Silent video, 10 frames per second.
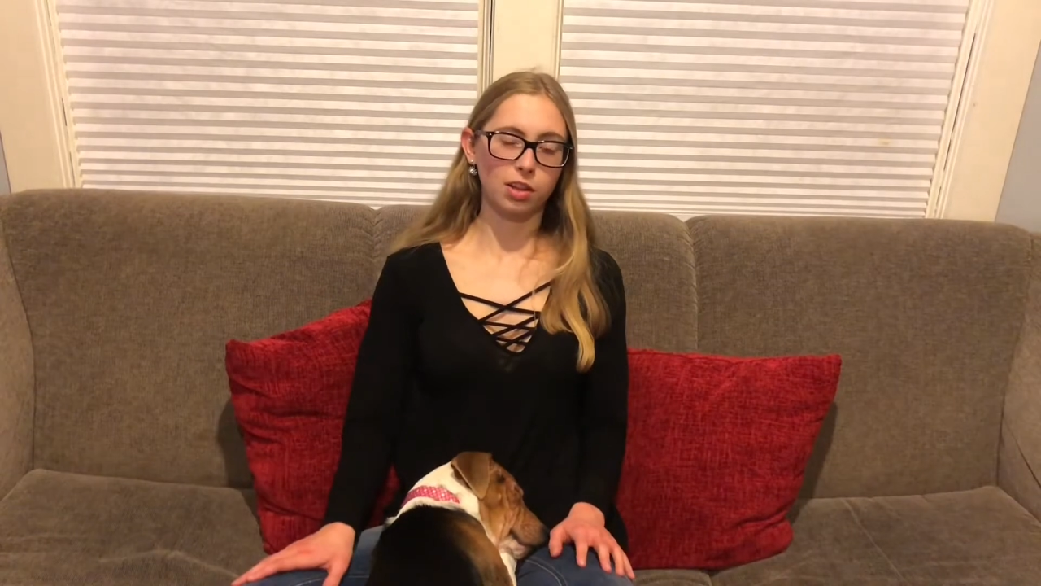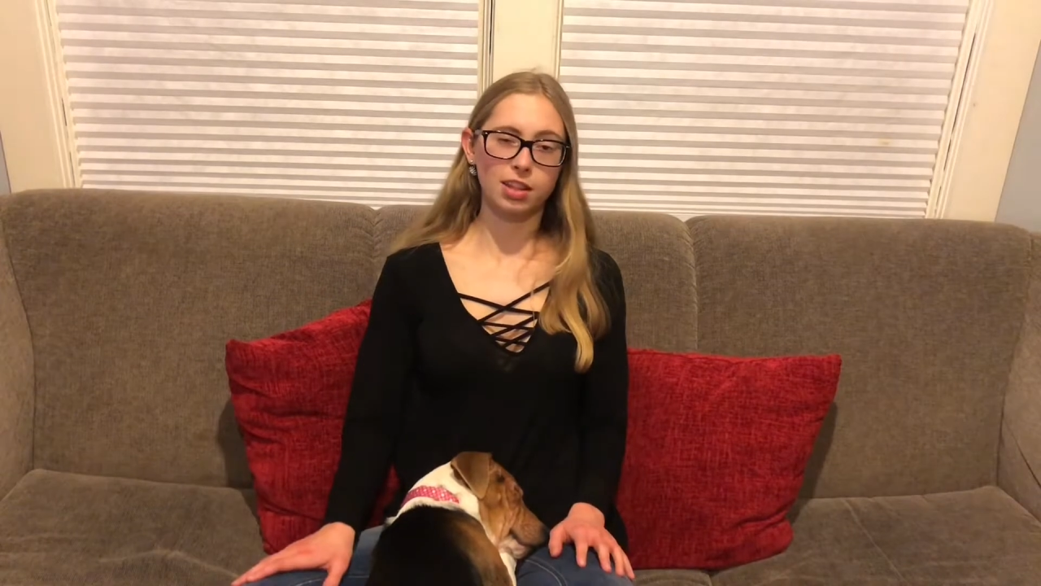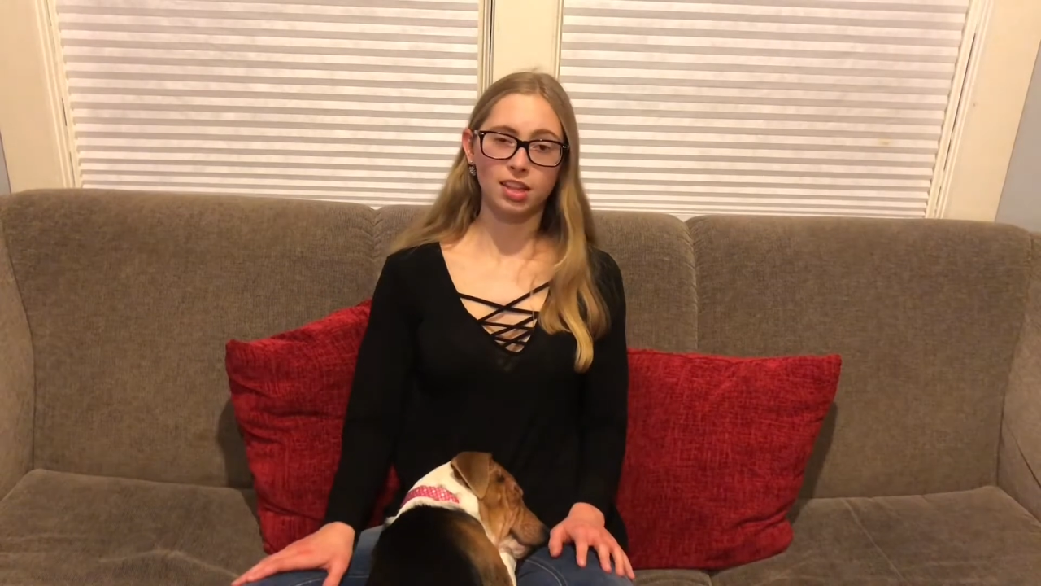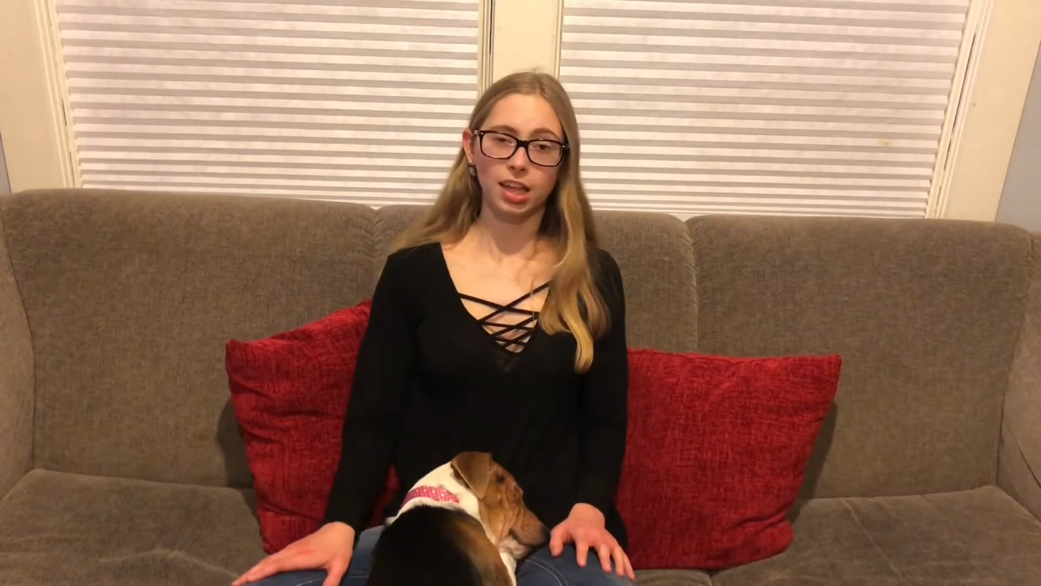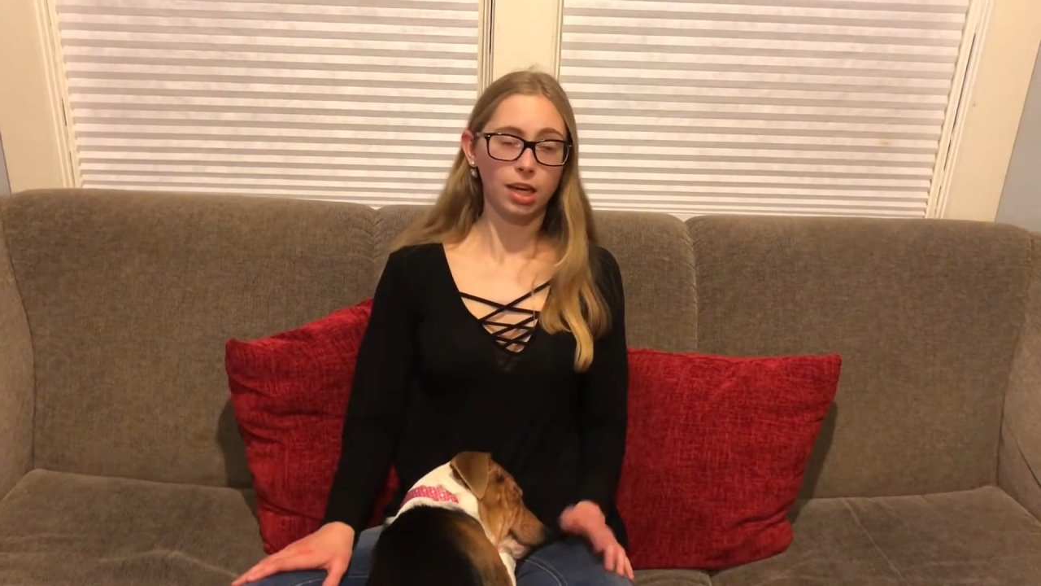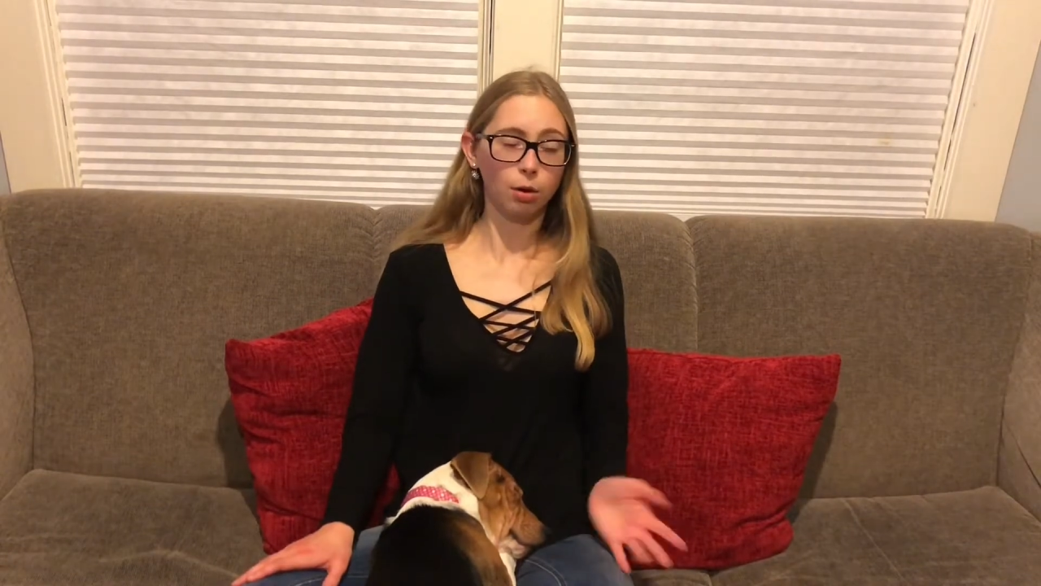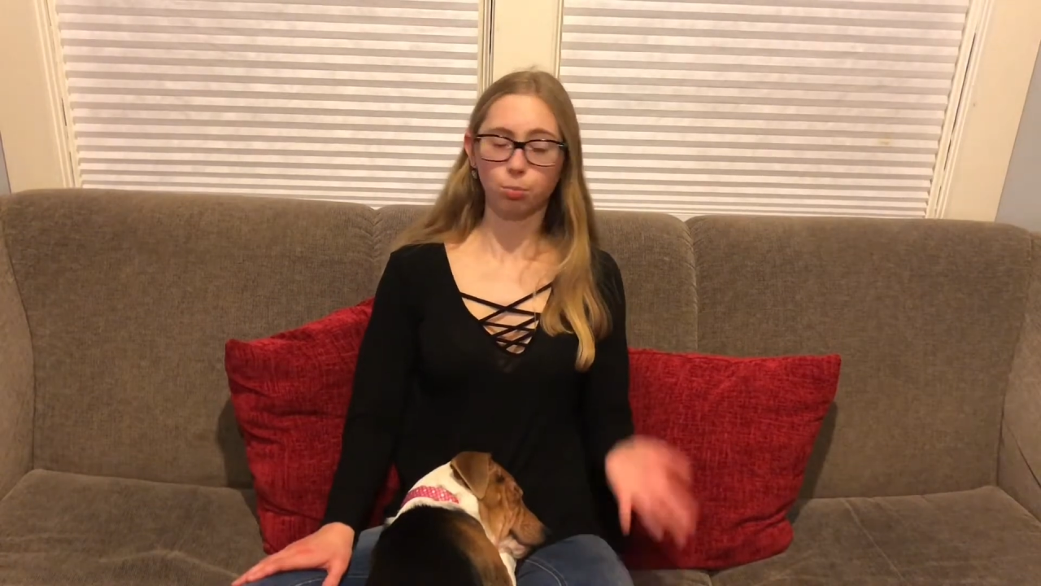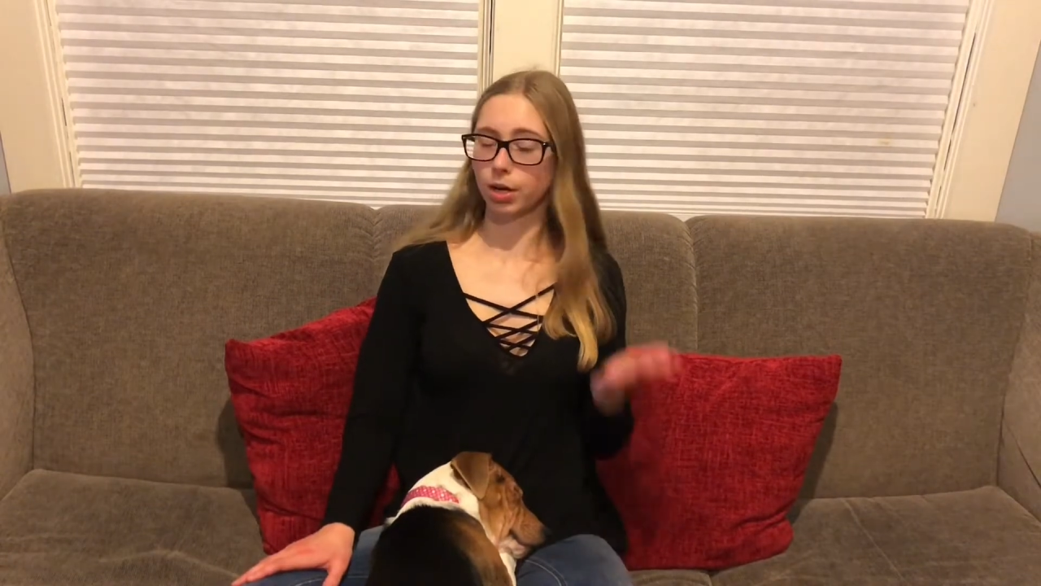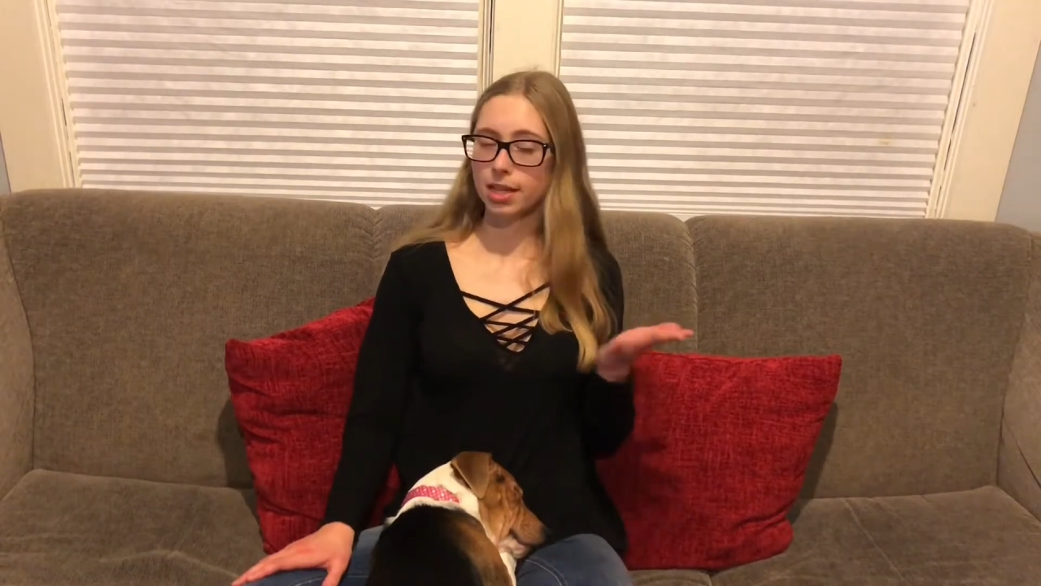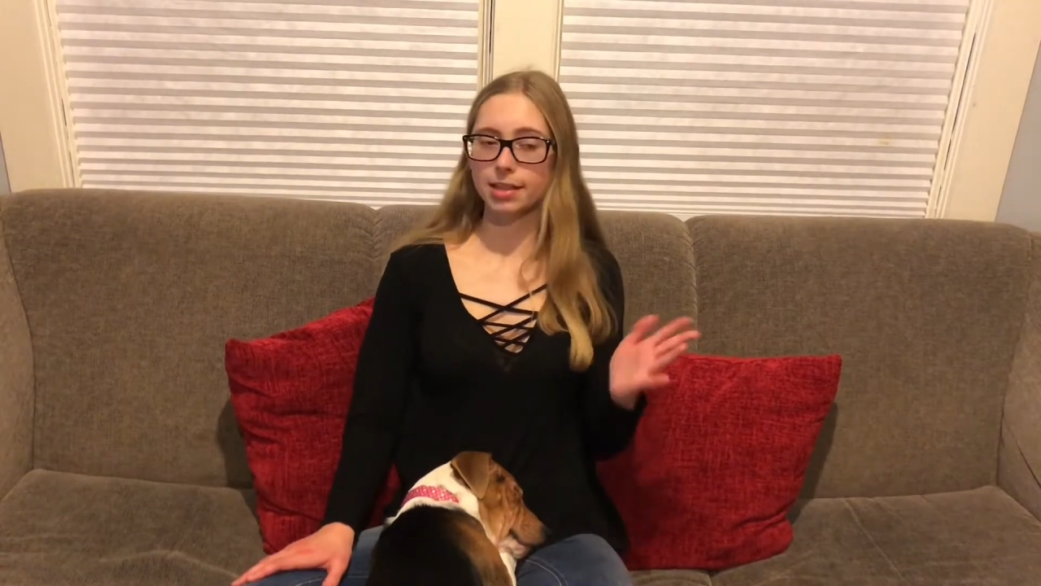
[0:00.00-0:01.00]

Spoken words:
because it's like a pretty